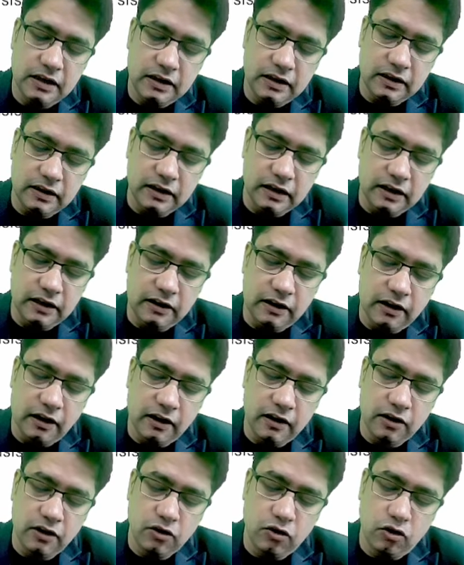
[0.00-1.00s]
the
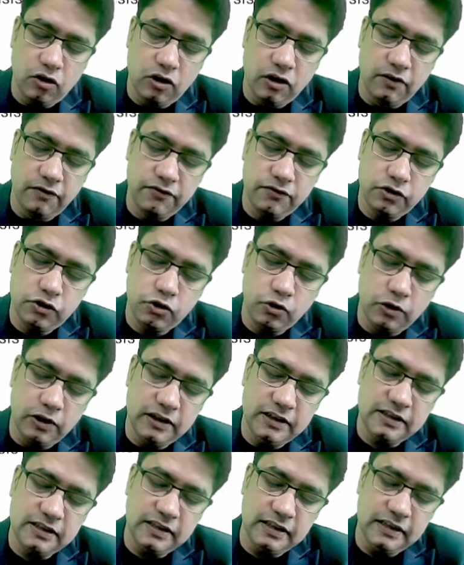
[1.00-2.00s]
drug of
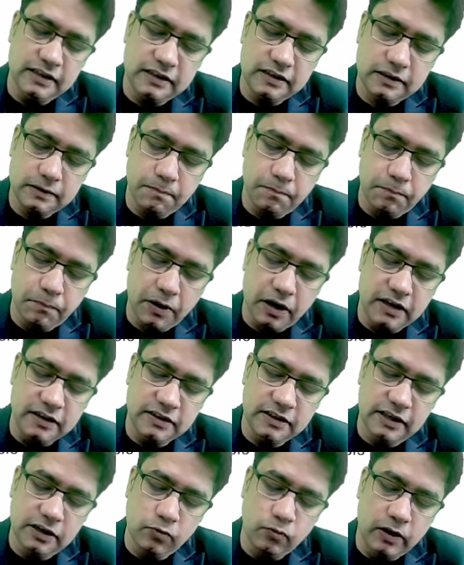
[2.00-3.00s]
choice is
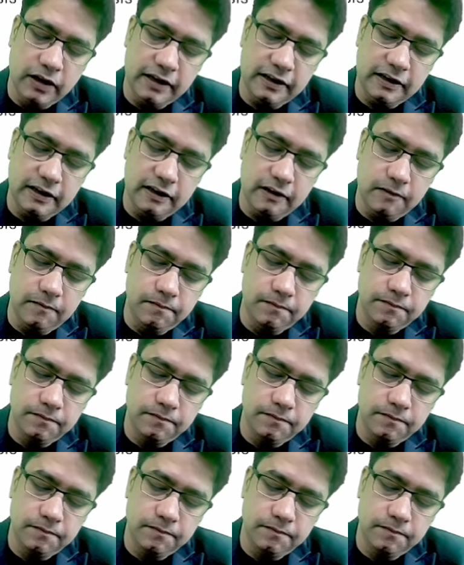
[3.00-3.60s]
praziquantel.